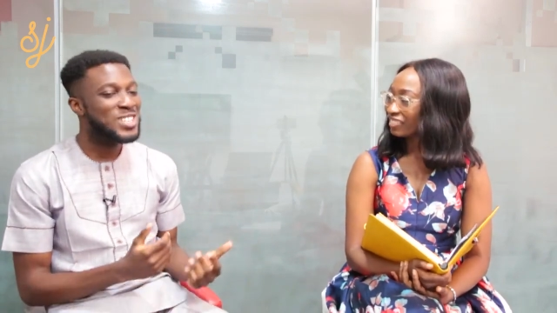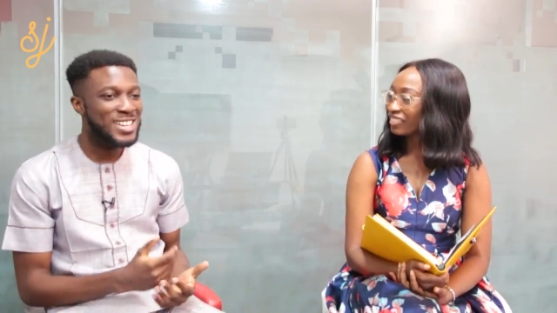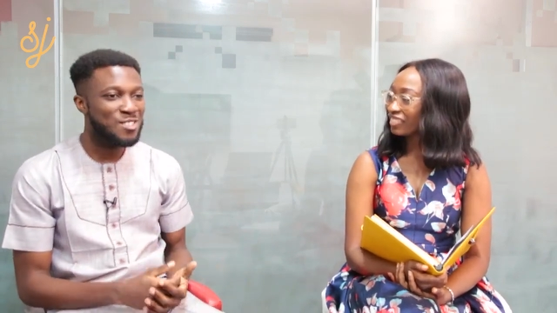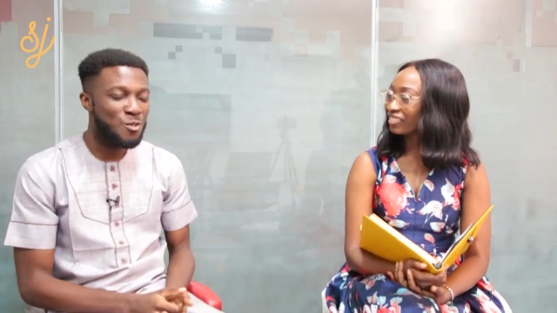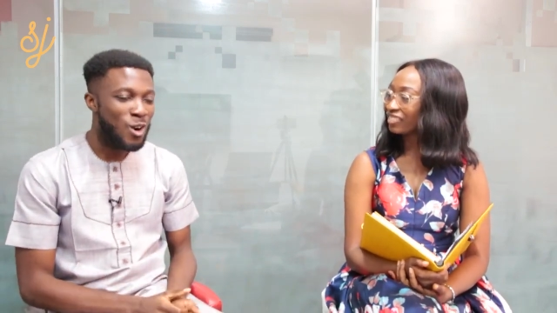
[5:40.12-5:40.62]
Speaker 1: was
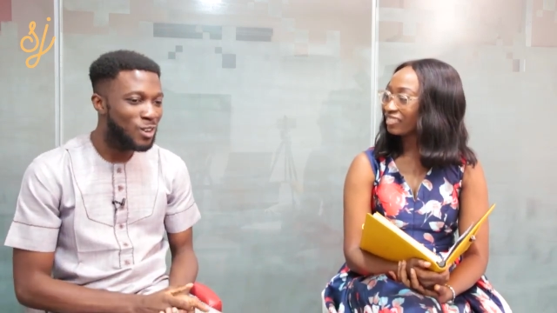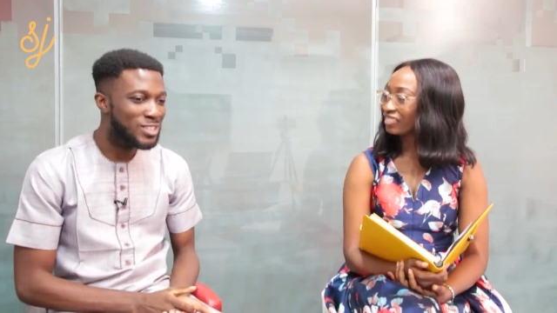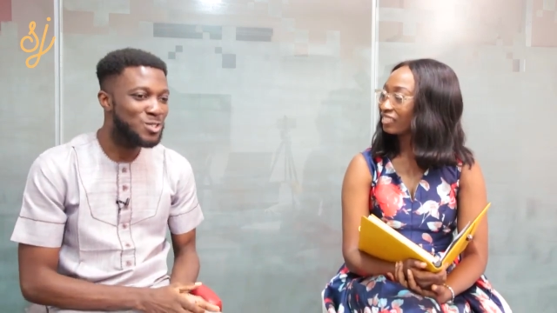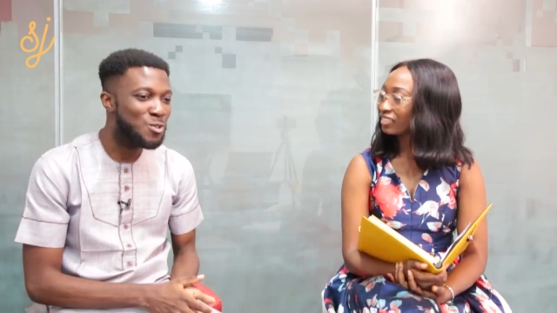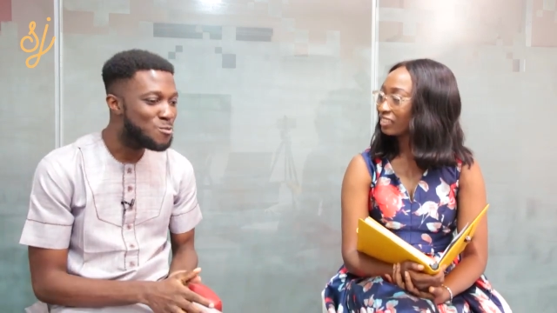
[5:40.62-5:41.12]
like, wow,
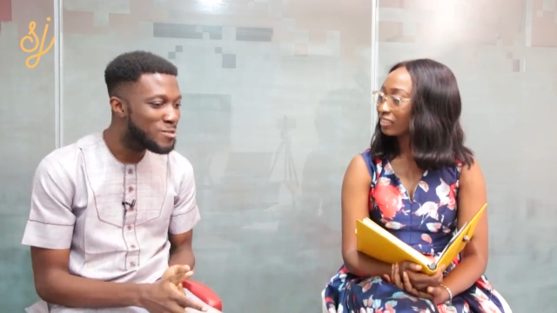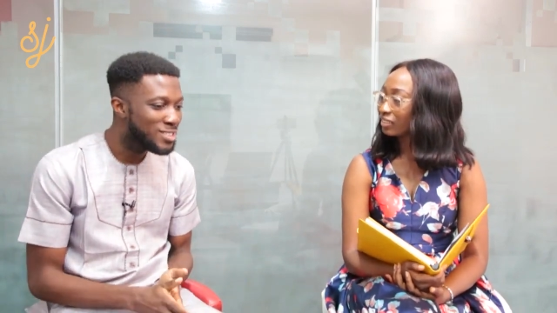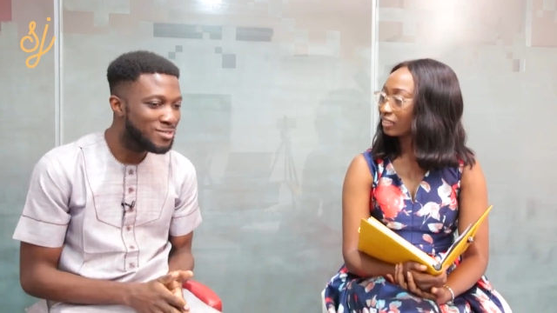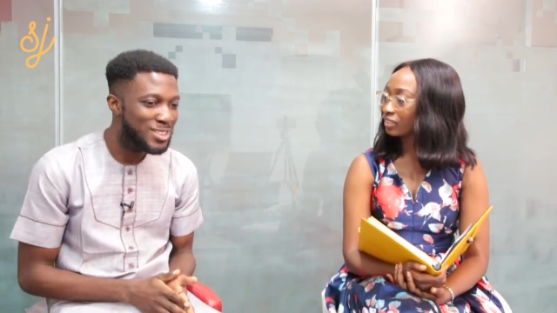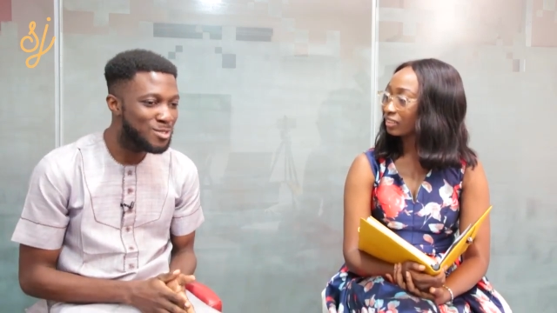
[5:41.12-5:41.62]
this your role
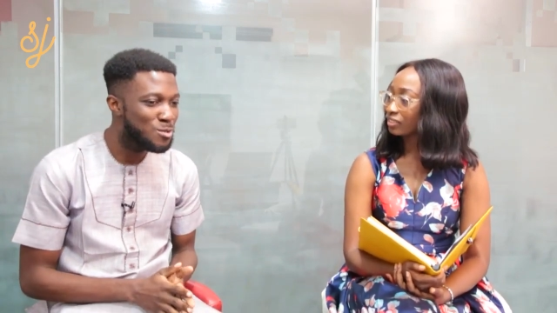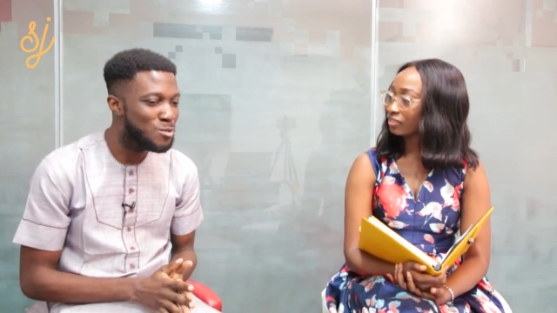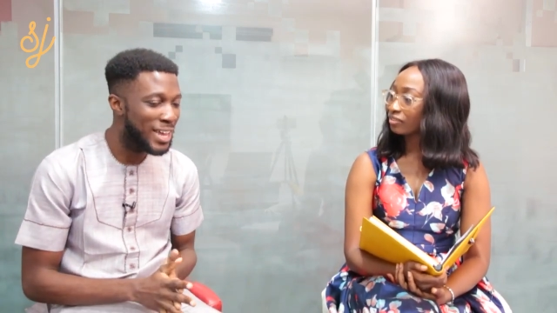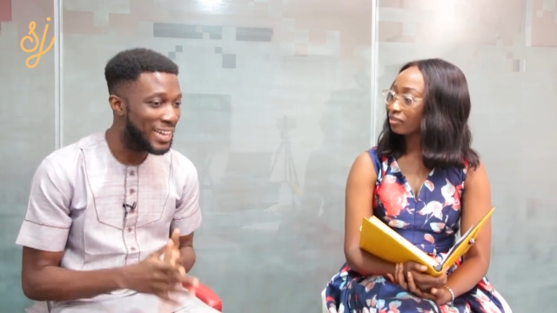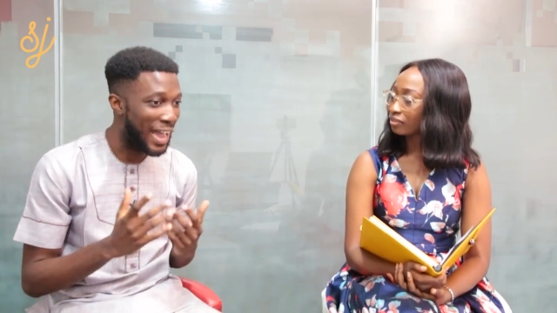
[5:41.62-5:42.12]
is really
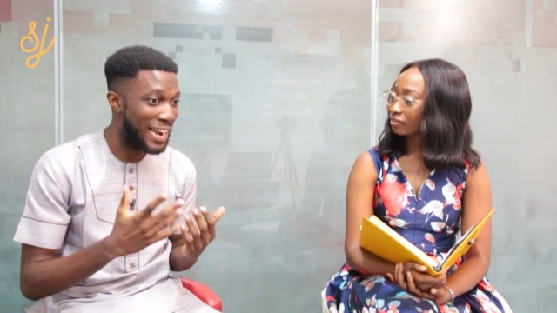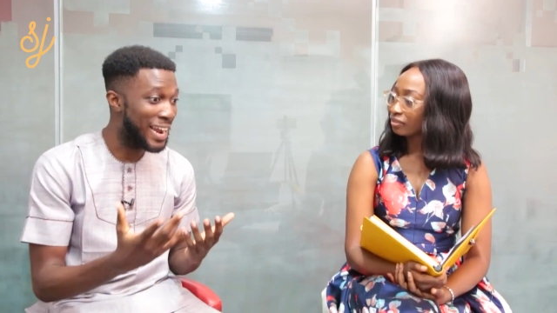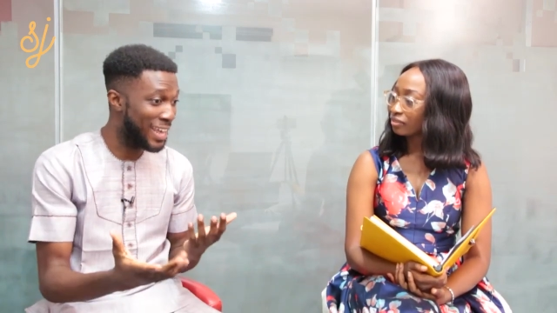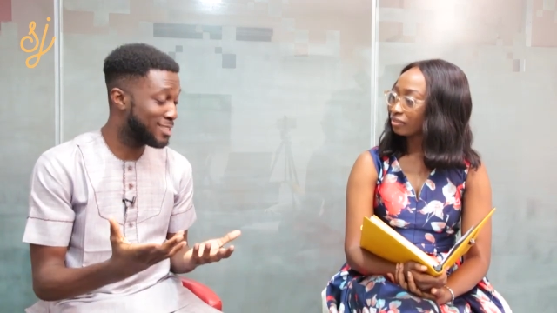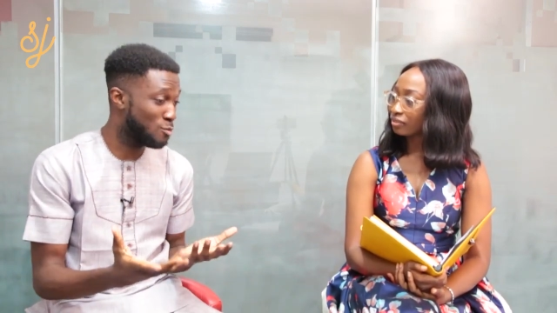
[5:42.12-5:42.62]
cool. Like,
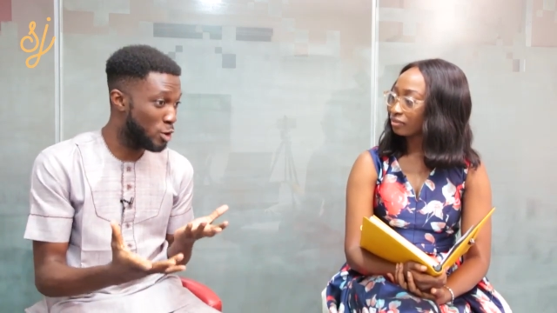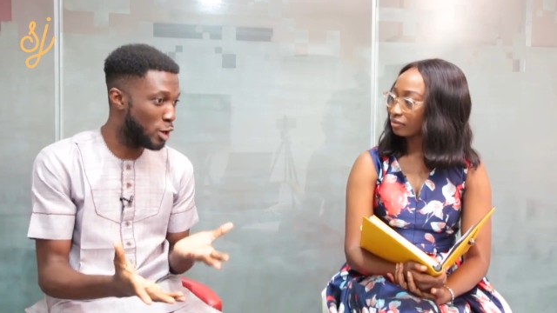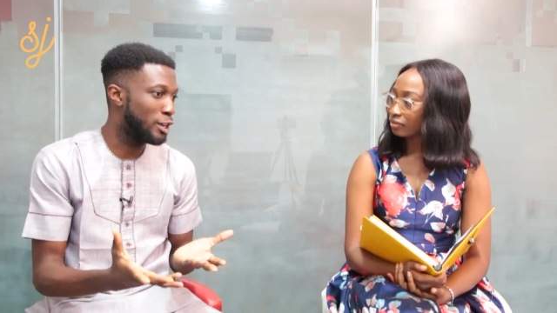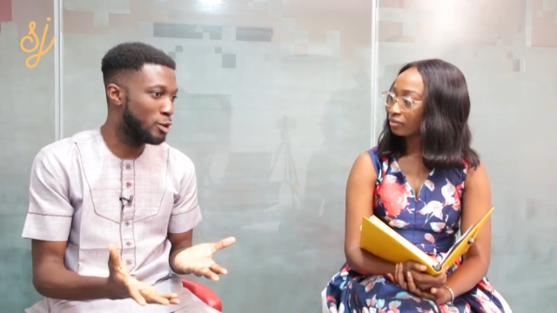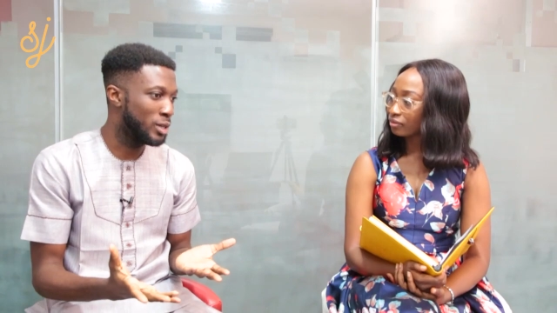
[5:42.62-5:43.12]
I like what
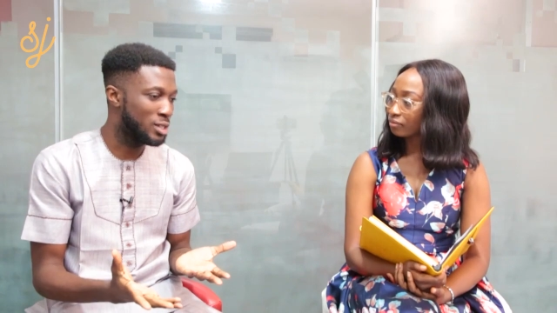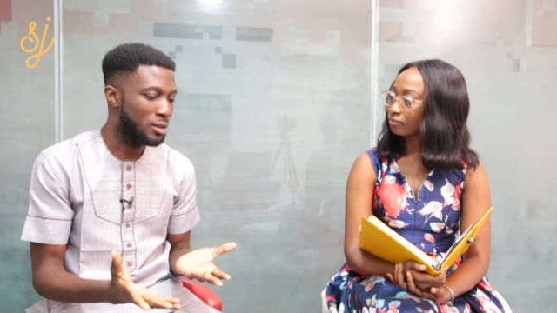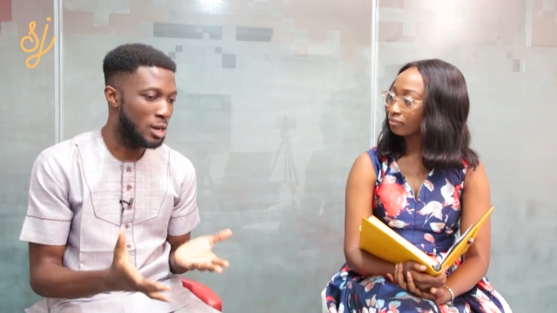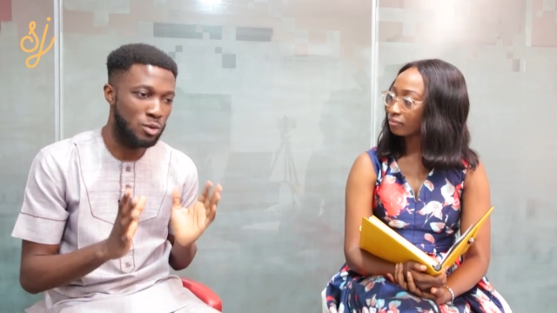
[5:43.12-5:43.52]
you are doing.